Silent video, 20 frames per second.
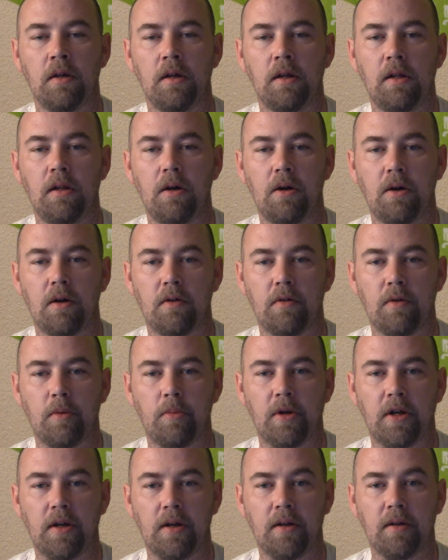Hello
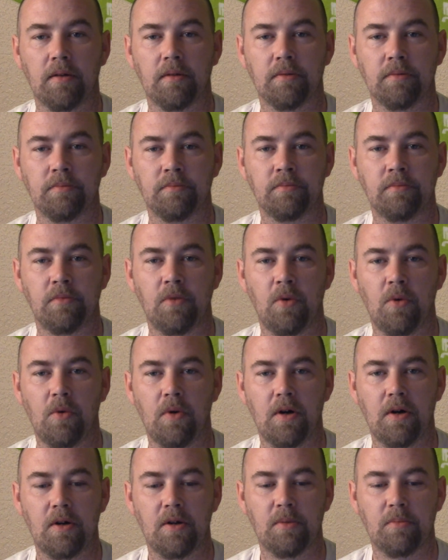everybody,
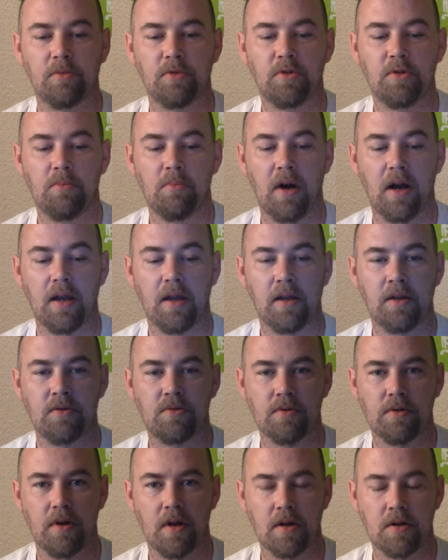welcome to my
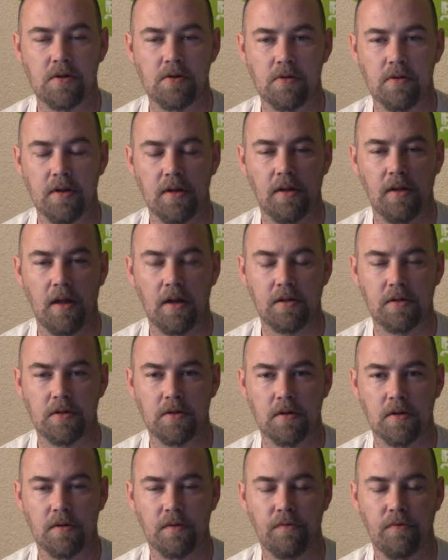introductory
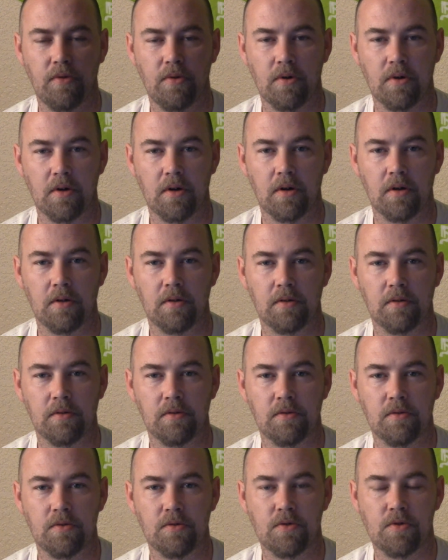lecture for
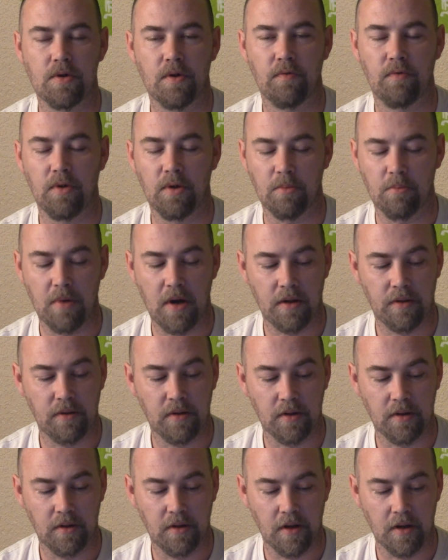Trivium
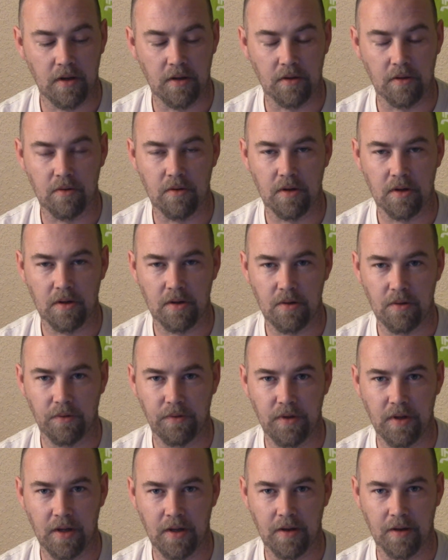method and critical
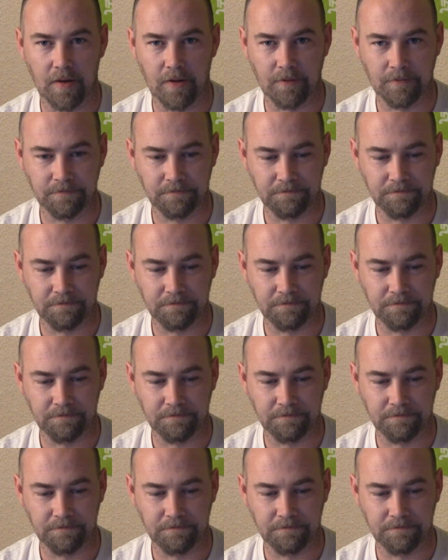thinking.